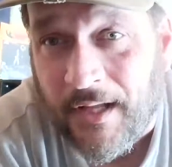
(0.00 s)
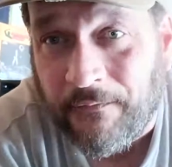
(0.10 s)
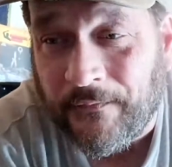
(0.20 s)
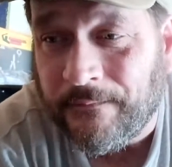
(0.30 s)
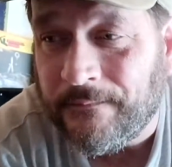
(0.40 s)

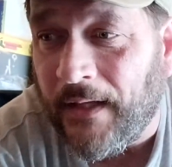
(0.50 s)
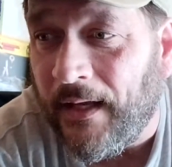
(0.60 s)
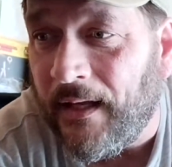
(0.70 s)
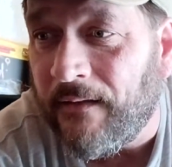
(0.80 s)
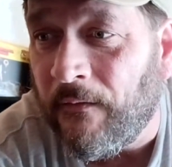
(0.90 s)
stuff.
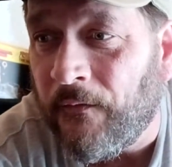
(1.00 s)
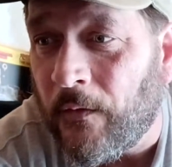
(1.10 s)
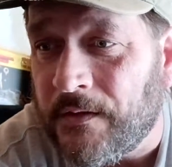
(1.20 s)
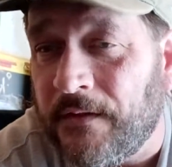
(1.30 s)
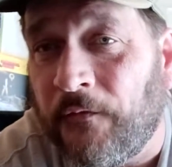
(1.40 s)
And of
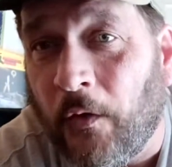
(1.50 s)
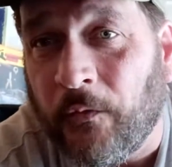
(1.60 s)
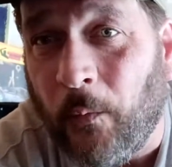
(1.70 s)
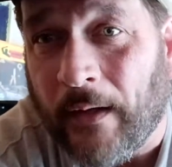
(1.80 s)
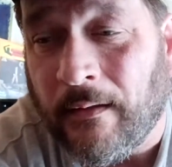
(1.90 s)
course, the
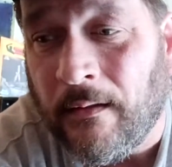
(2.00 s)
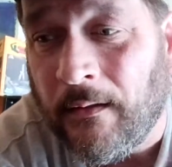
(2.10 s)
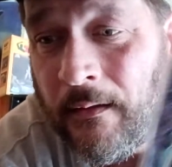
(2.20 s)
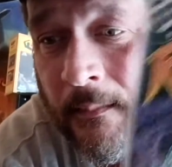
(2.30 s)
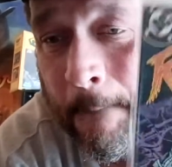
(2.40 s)
4th one,
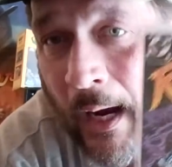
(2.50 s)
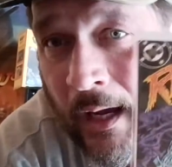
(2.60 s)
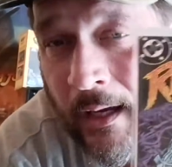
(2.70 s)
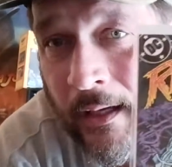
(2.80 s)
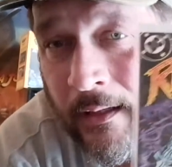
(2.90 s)

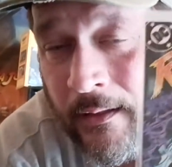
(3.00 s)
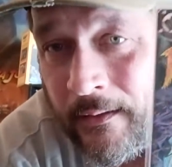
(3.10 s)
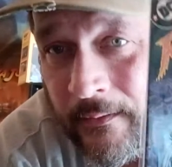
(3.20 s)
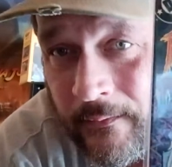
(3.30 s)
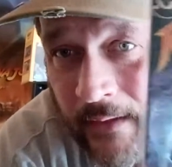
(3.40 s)

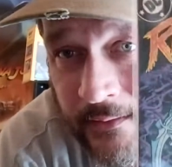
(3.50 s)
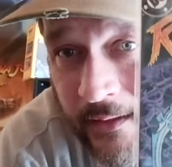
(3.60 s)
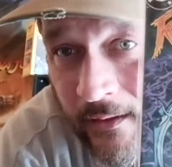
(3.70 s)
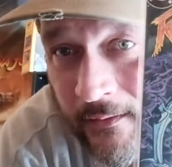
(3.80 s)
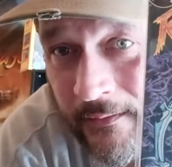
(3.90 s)
right
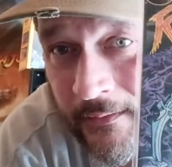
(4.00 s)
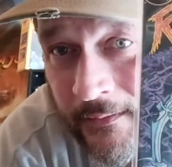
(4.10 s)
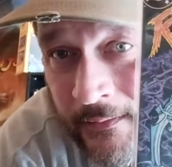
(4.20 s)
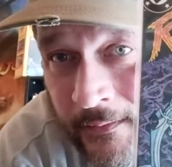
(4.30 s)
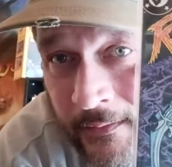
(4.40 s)
there.
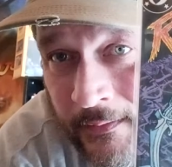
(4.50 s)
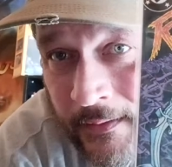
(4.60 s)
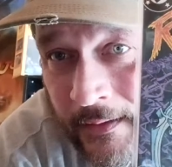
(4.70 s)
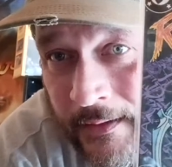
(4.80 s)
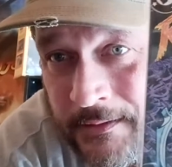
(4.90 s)

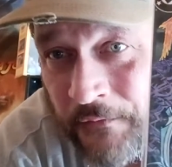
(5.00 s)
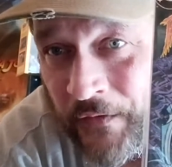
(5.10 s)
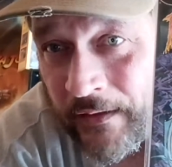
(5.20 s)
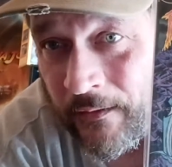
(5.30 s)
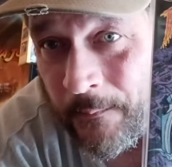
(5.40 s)
It's a
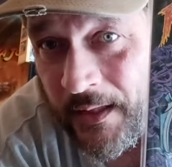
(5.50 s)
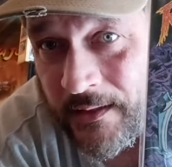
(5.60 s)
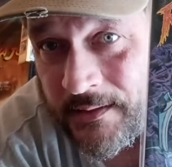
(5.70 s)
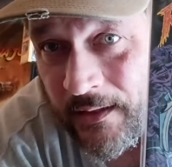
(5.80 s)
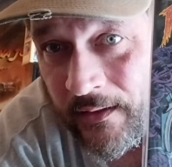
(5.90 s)
fun little
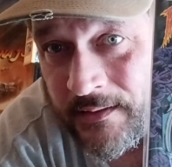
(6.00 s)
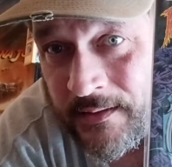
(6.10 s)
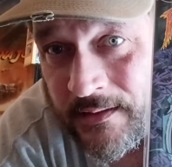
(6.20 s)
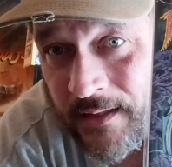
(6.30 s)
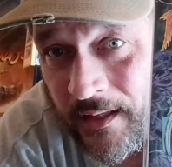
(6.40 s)
mini series.
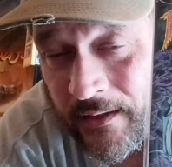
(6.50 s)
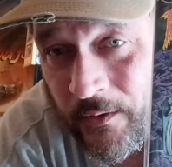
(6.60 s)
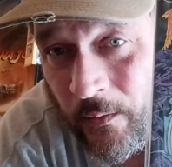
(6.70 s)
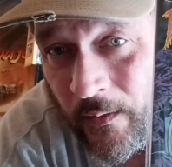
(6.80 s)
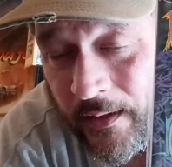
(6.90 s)
It's kind of
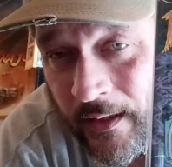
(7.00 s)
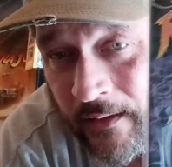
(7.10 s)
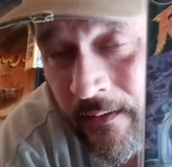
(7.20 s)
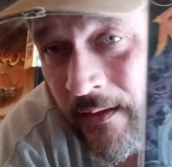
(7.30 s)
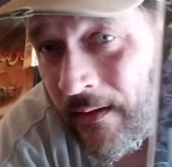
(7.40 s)
cool. It kind
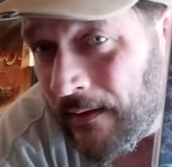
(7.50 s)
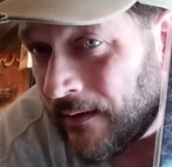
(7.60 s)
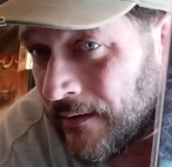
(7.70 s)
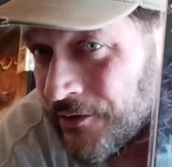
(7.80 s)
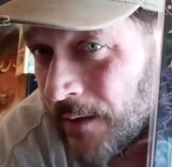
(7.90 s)
of
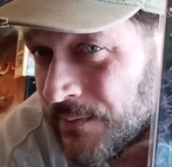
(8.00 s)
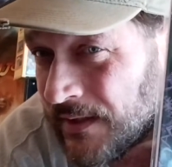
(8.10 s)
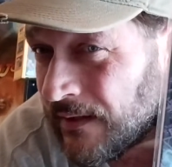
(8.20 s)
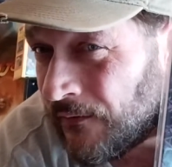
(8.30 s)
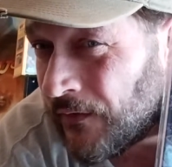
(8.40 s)
jumps
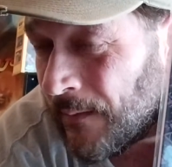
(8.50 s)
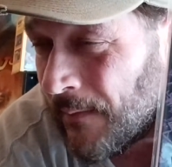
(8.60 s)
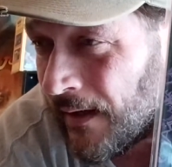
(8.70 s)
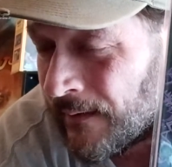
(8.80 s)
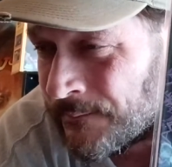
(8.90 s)
into
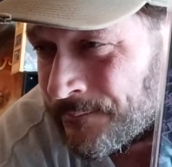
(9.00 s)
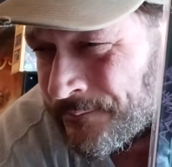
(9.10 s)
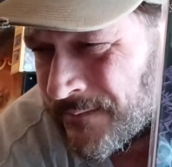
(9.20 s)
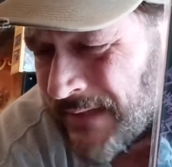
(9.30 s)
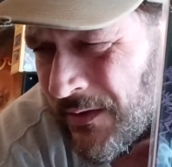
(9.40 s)
from, I
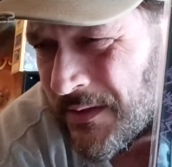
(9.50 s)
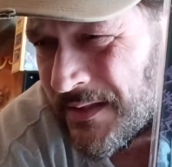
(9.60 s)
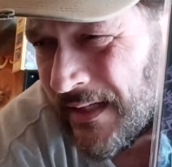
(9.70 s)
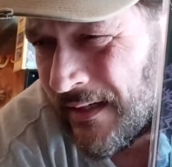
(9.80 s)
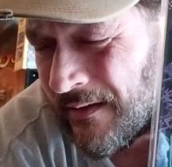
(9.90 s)
think it
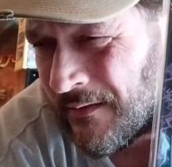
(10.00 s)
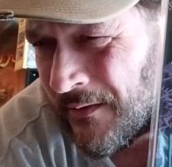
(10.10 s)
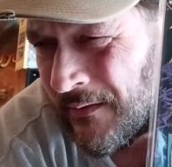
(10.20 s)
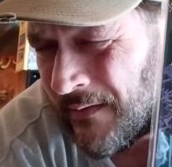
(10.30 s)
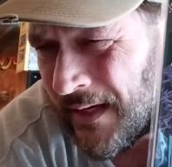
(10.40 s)
was
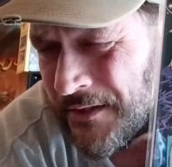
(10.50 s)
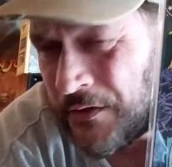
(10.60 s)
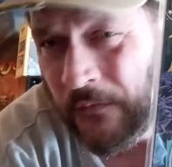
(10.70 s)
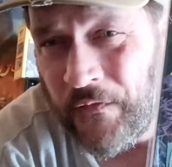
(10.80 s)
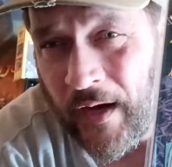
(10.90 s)

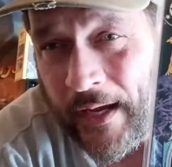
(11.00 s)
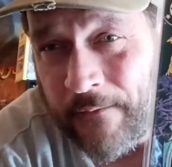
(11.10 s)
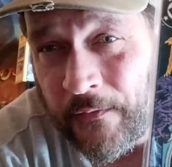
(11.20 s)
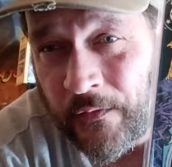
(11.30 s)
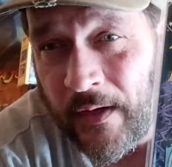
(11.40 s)
issue
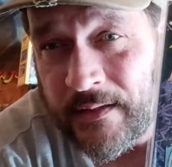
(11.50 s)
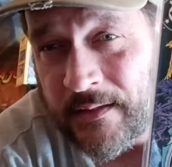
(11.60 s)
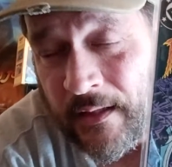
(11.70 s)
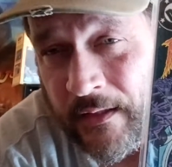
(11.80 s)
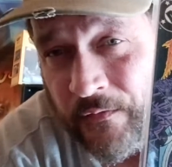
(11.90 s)
5 of
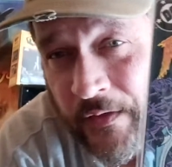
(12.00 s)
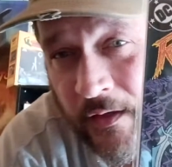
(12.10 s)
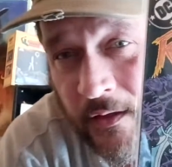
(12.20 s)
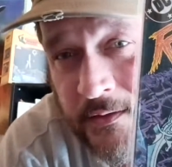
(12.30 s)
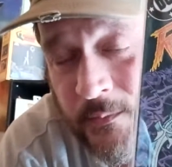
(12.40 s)
Crisis on
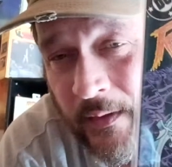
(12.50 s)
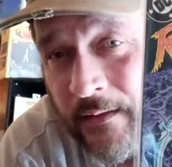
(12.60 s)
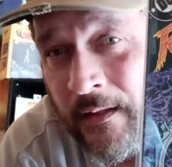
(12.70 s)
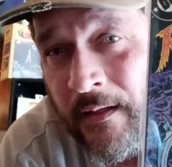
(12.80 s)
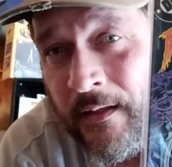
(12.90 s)
Infinite Earths
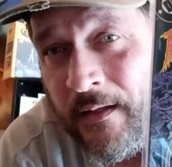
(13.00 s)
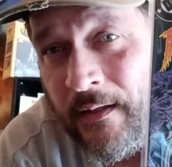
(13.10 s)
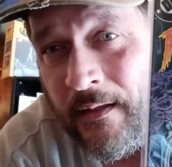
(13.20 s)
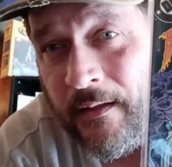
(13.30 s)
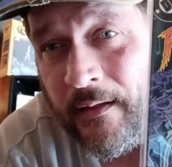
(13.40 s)
when
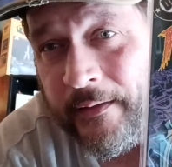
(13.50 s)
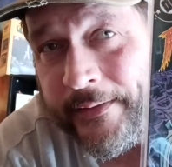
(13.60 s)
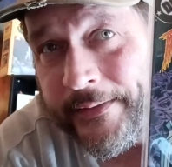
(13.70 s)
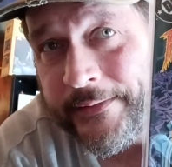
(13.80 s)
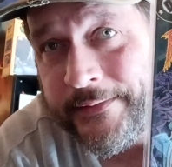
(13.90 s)

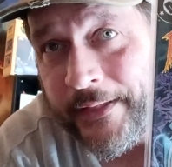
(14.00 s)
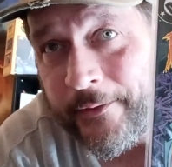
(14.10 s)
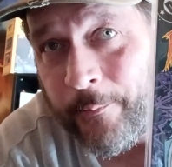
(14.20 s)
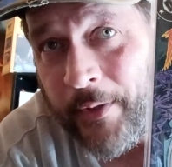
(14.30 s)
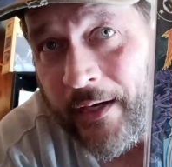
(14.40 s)

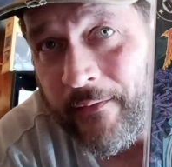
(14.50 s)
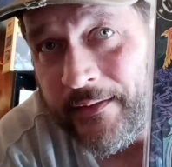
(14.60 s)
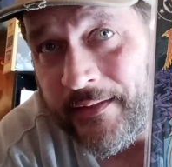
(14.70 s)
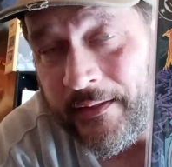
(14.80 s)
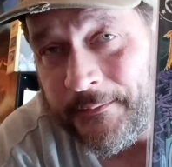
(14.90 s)
Psycho
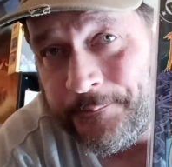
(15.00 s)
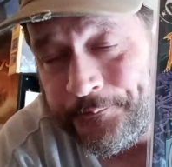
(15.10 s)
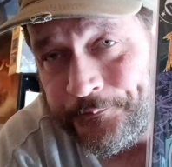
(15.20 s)
Pirate and